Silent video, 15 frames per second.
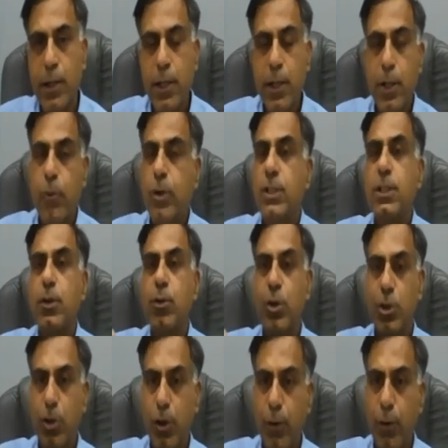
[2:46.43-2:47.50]
Now, what is a
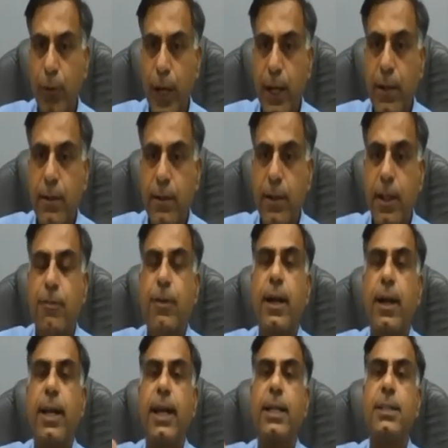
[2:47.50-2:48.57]
question of fact? If I
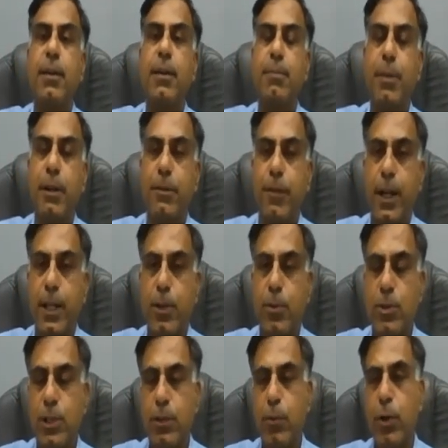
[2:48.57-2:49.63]
exemplify you,
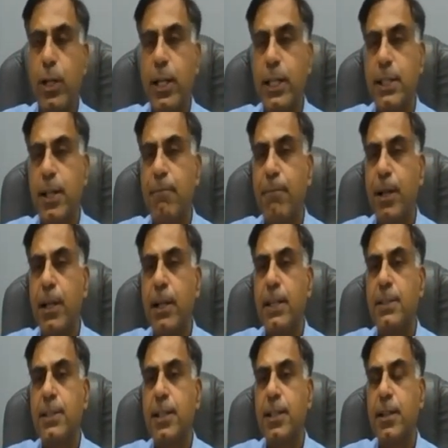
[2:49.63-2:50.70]
say for an example, an
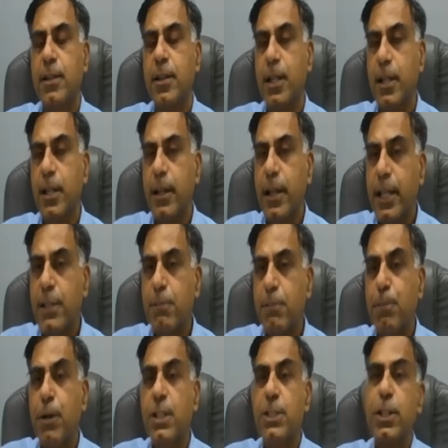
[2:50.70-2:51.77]
asset is
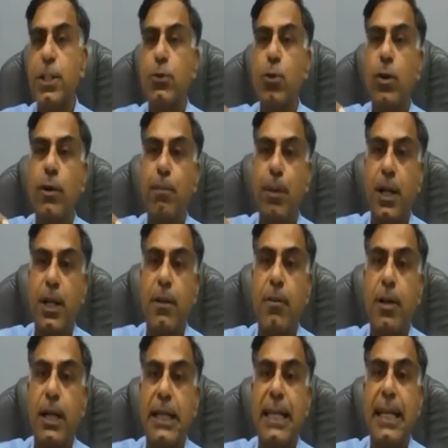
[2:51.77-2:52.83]
purchased on a
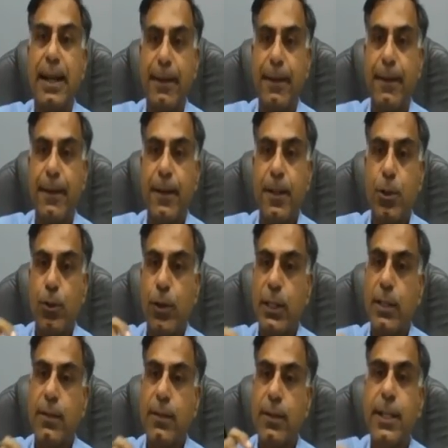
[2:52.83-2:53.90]
particular date. So
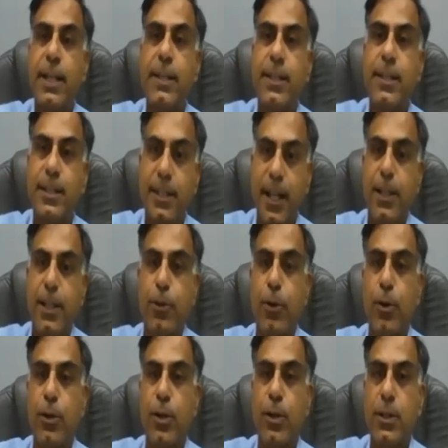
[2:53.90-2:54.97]
whether the date is correct or
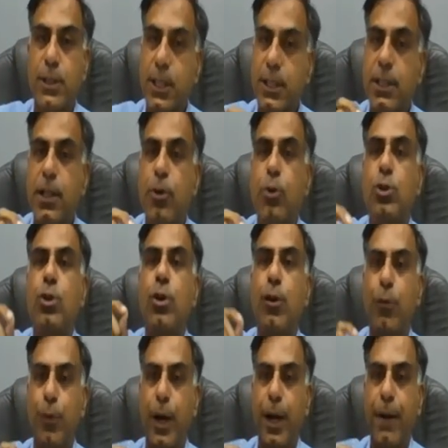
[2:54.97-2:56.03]
not, this is a question of
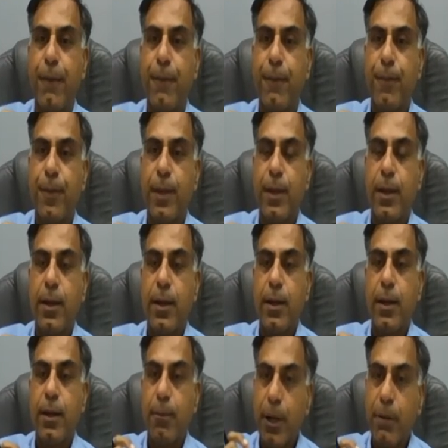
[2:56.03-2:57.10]
fact.
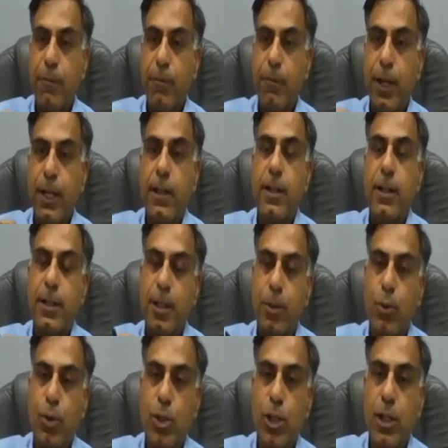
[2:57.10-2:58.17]
But when the
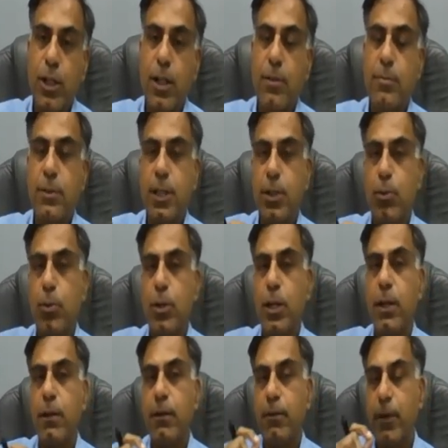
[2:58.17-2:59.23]
question comes that,
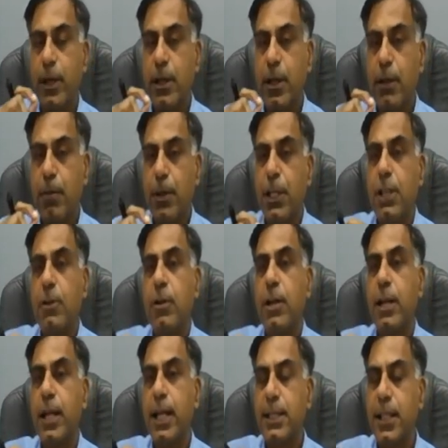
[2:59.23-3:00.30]
okay, whether a particular
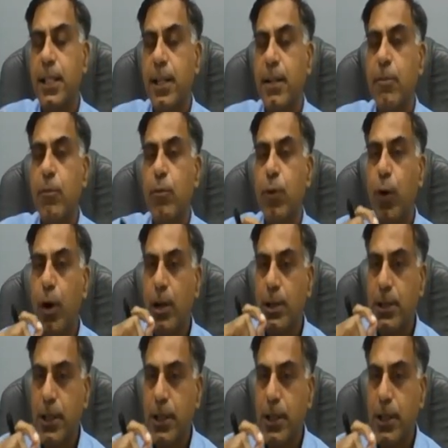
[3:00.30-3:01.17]
asset falls